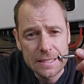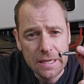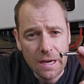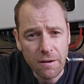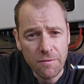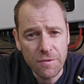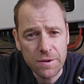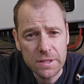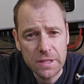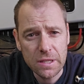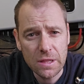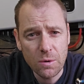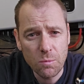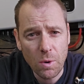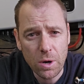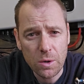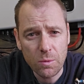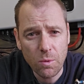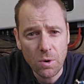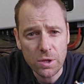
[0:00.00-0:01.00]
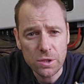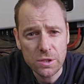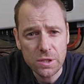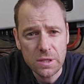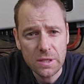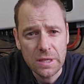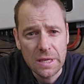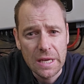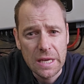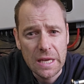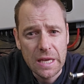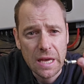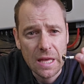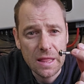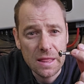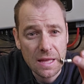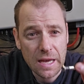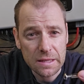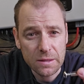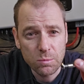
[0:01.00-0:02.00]
I fitted the one washer
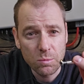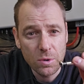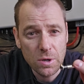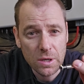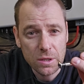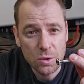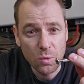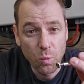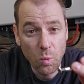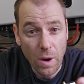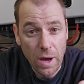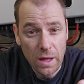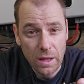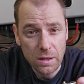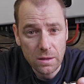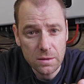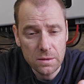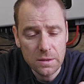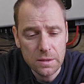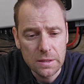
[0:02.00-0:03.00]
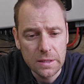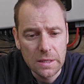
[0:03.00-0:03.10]
and that worked well.